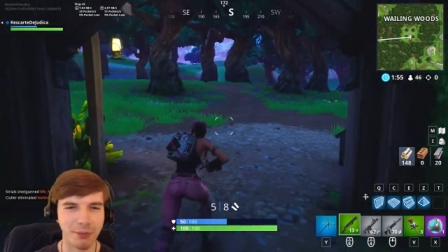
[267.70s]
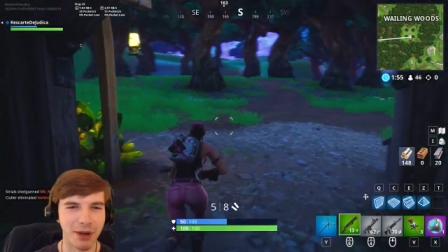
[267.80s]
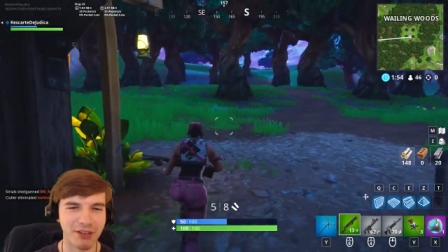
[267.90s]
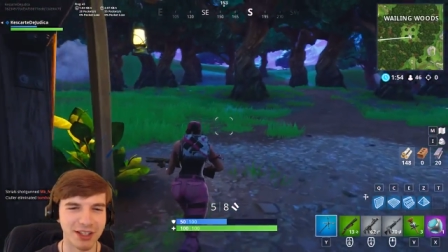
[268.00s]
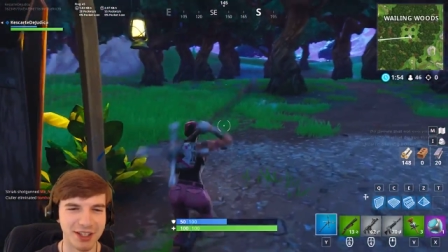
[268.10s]

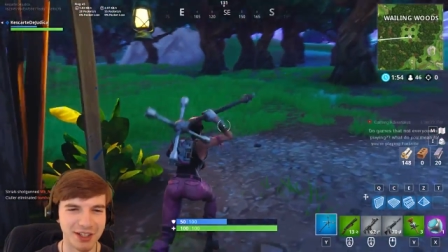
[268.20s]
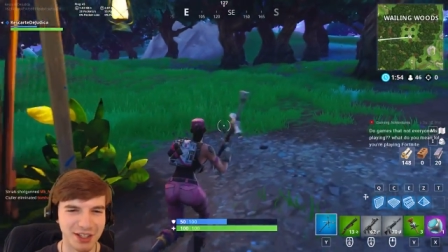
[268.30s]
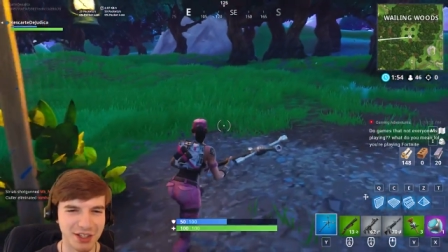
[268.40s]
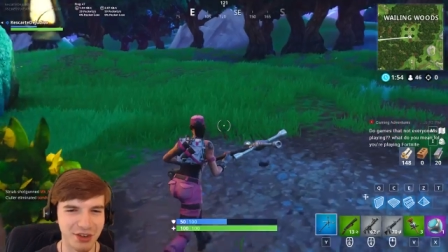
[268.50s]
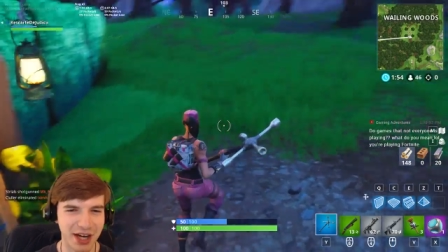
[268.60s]

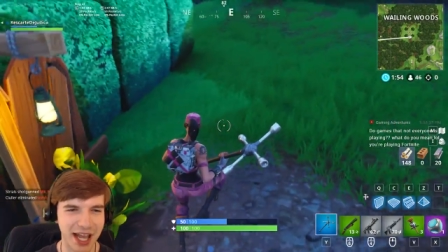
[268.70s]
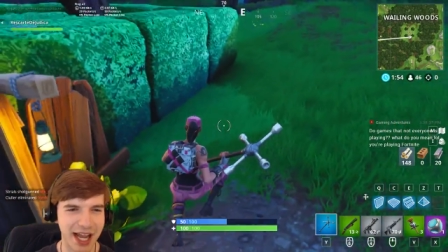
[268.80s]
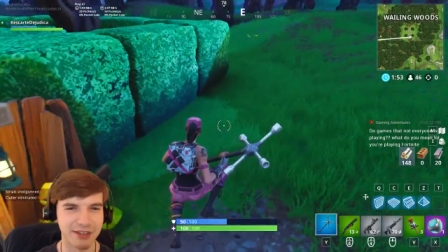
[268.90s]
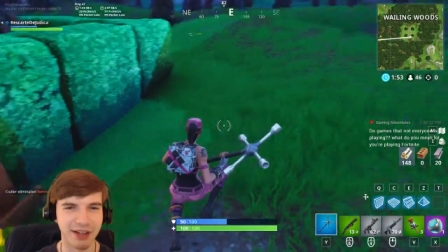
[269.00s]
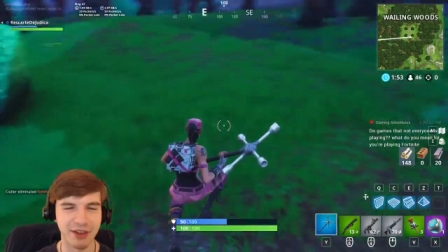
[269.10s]
politicians try to
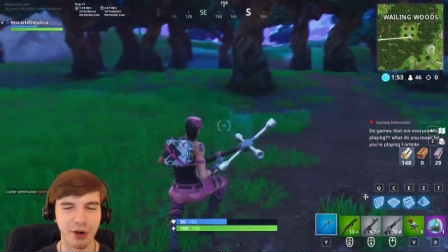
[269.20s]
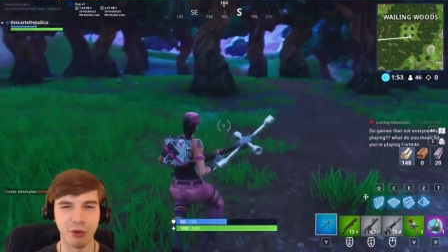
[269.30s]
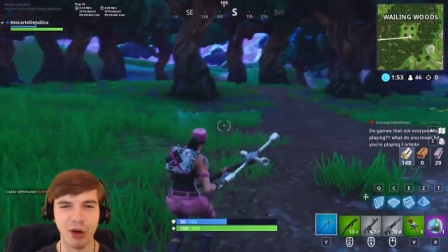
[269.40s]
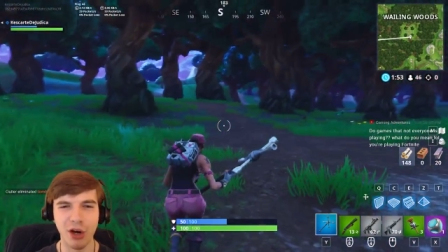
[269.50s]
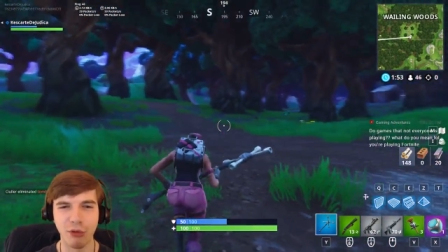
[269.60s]
act like
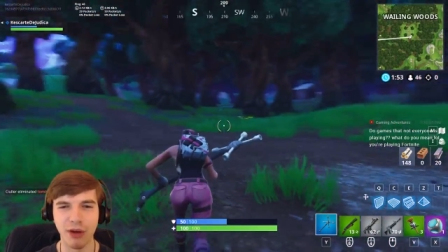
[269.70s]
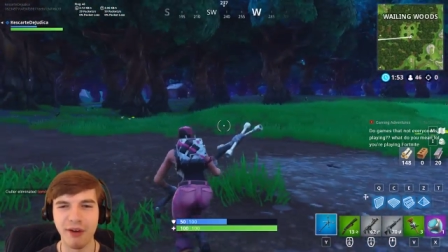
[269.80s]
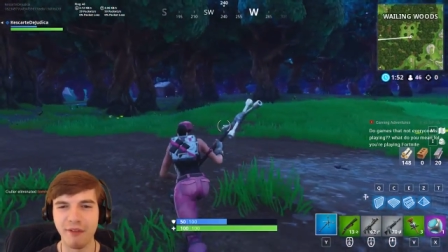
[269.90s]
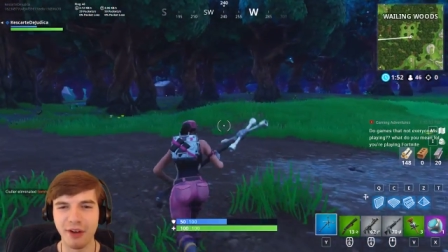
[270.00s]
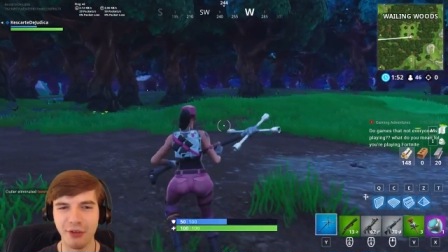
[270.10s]
they're
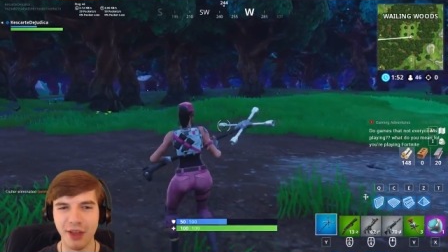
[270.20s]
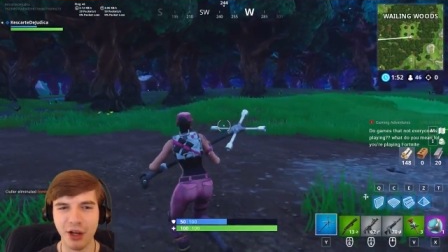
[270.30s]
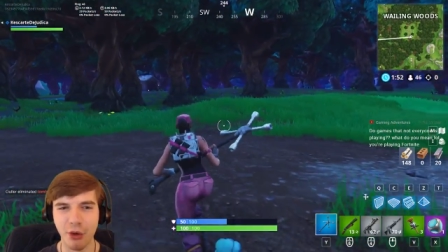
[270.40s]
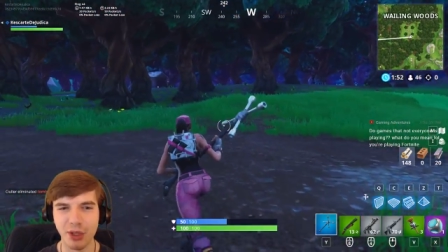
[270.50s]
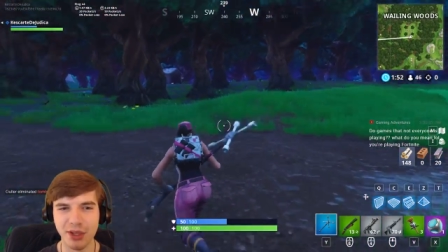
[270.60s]
relevant or they
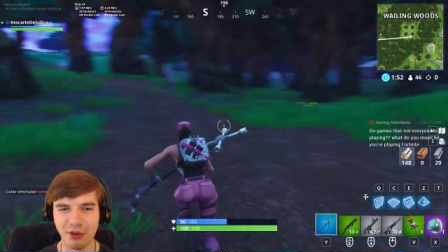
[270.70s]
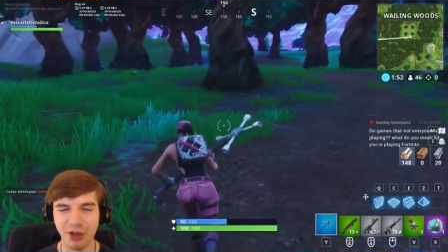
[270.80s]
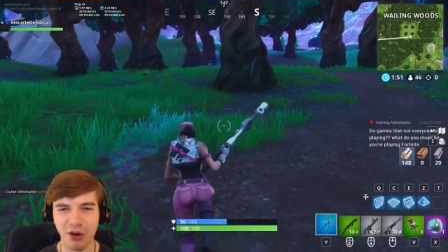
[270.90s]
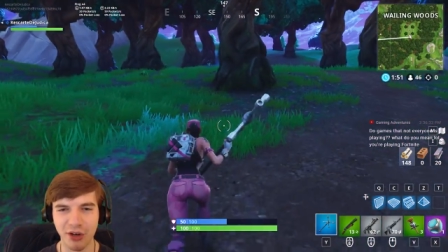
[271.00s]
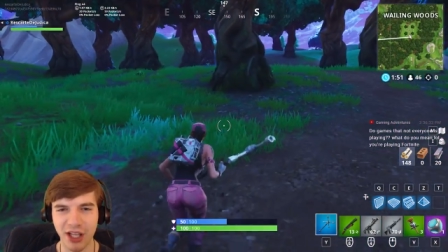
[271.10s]
know what they're
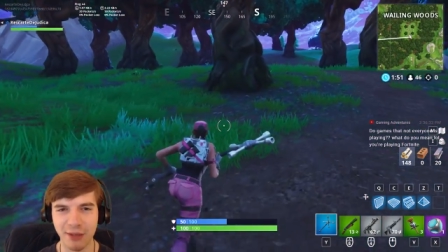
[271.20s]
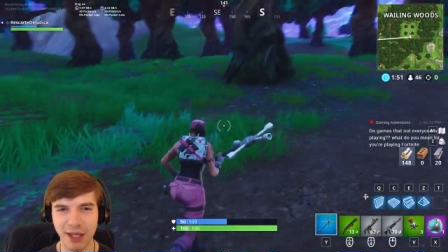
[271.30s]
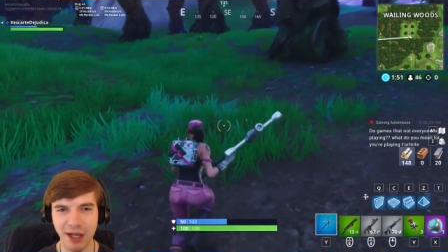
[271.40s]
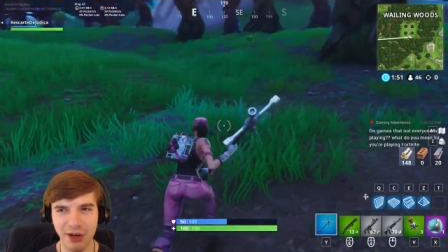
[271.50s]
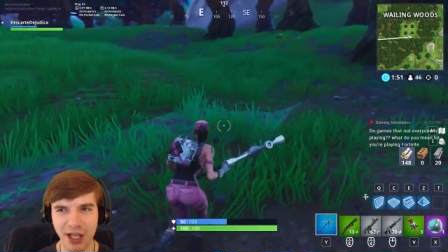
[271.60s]
talking
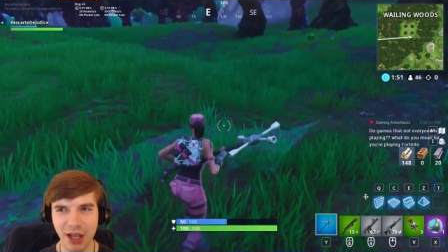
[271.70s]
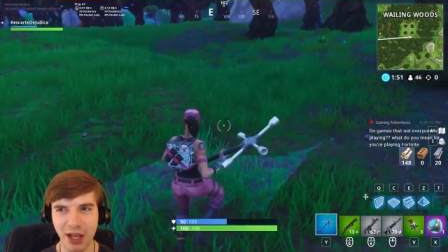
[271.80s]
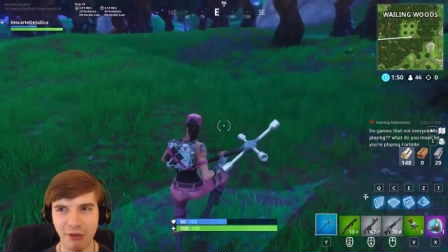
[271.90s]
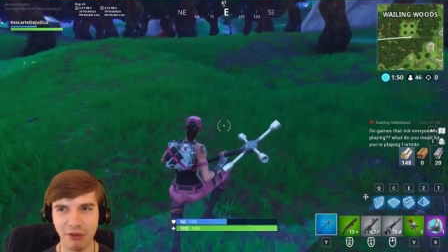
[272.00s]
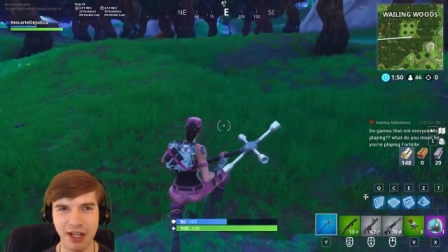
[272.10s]
about
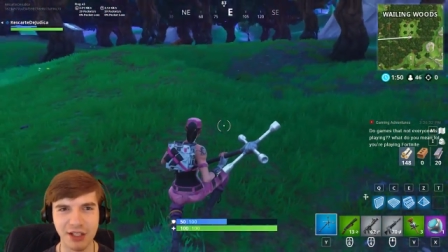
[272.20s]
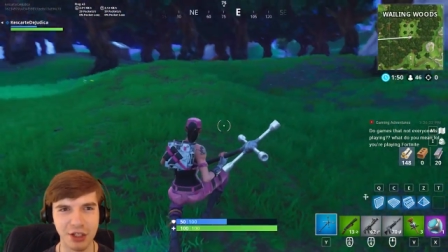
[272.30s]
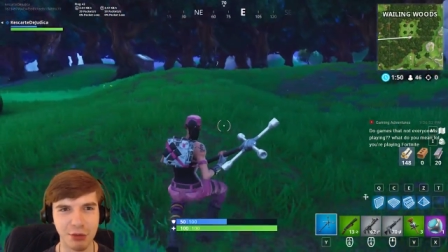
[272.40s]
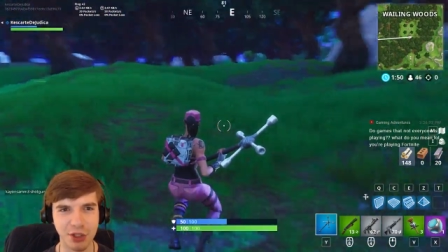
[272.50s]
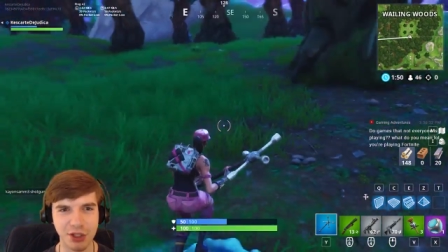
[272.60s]
in
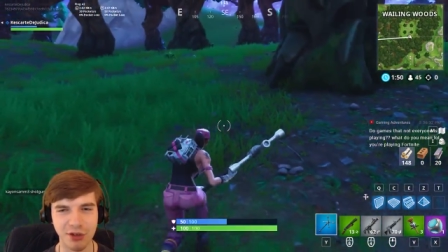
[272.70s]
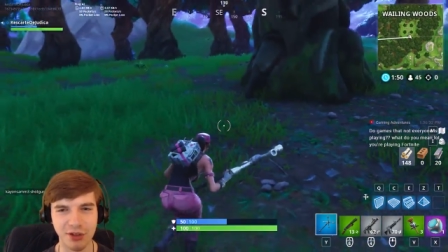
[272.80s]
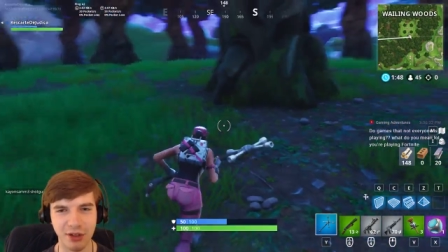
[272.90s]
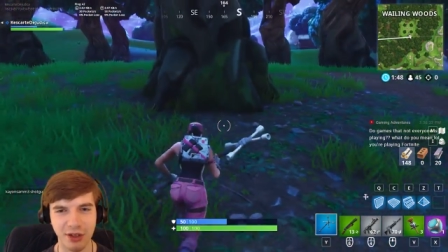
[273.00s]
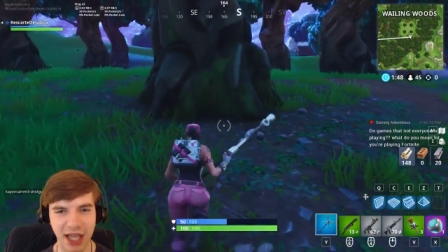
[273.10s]
relation to a
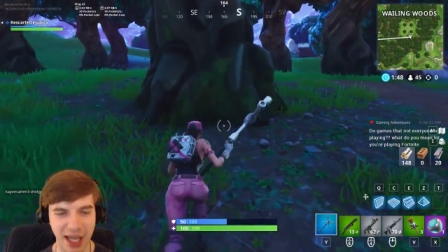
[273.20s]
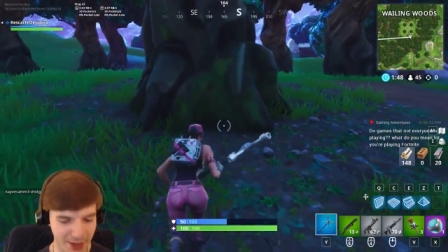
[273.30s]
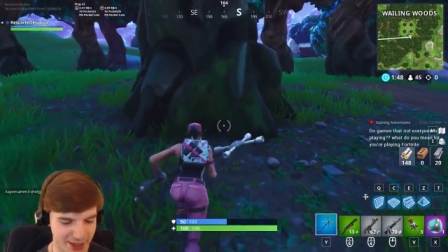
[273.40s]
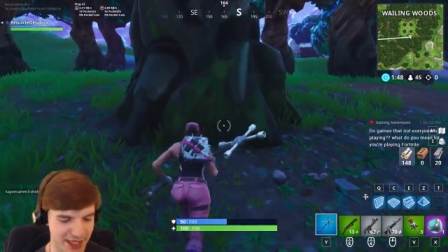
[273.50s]
certain gaming